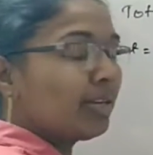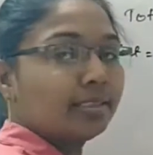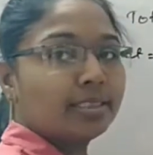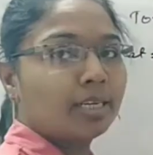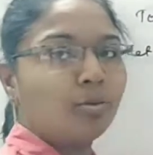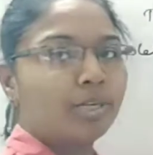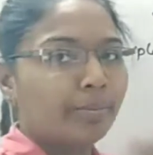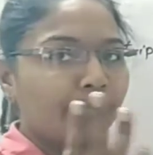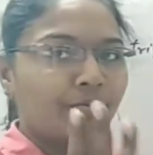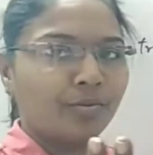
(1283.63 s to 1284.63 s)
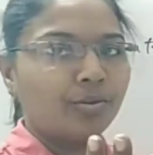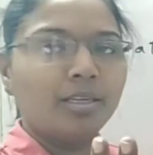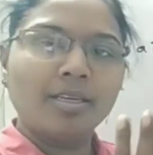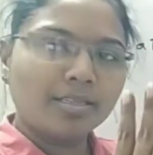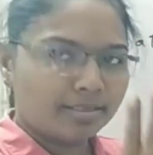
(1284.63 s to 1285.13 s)
acids are coded by
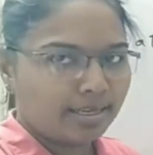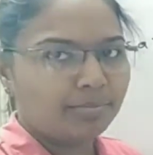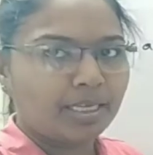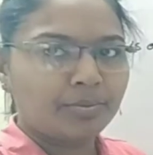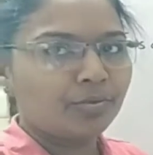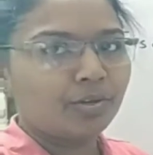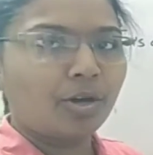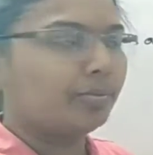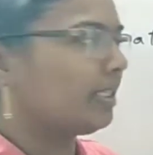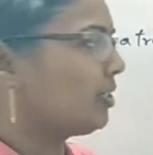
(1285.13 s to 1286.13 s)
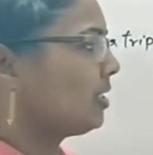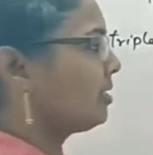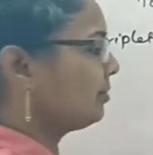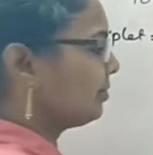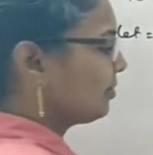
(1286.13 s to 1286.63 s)
4 same types of combinations,